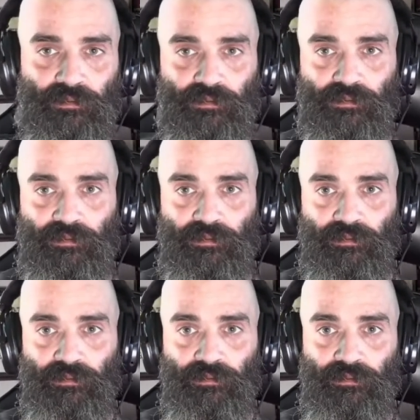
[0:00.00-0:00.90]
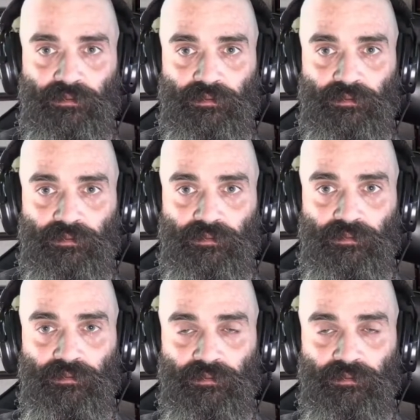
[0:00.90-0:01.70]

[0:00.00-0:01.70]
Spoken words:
Nobody speaks.